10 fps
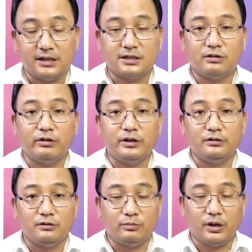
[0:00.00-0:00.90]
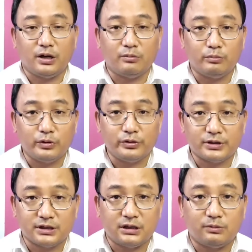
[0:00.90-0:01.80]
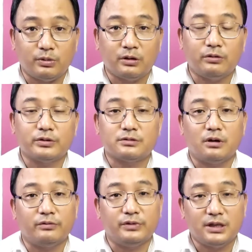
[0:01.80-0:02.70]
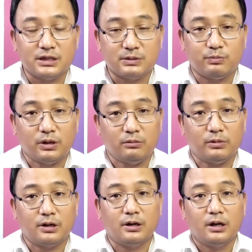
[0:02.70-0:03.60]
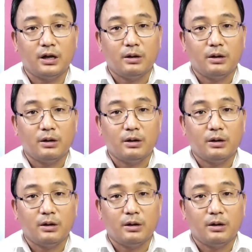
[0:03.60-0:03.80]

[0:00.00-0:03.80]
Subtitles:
is going to become more sick because of this fever,